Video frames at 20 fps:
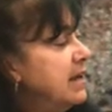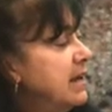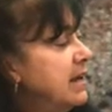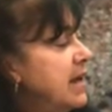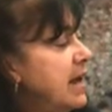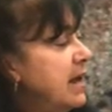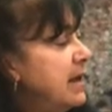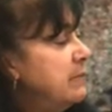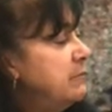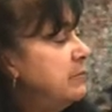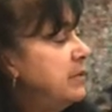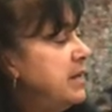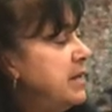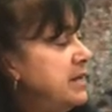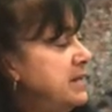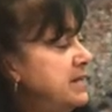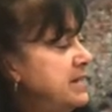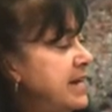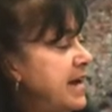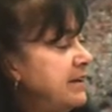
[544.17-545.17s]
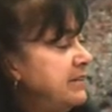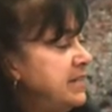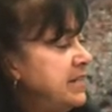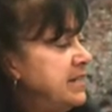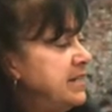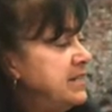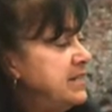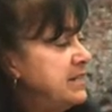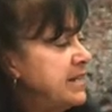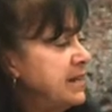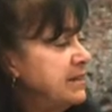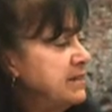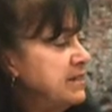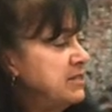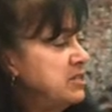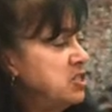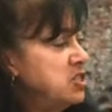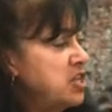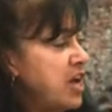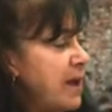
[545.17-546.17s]
and pin down an insect
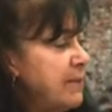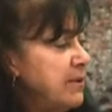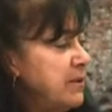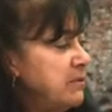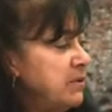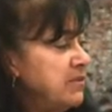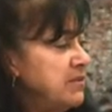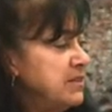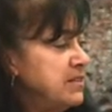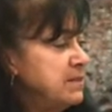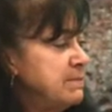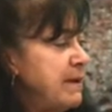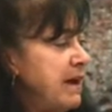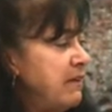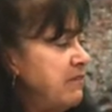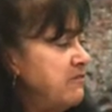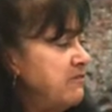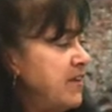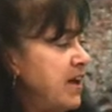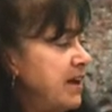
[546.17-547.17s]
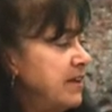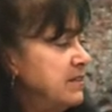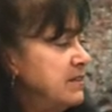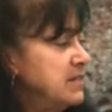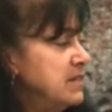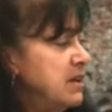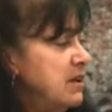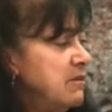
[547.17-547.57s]
and jab it with its mouth fangs,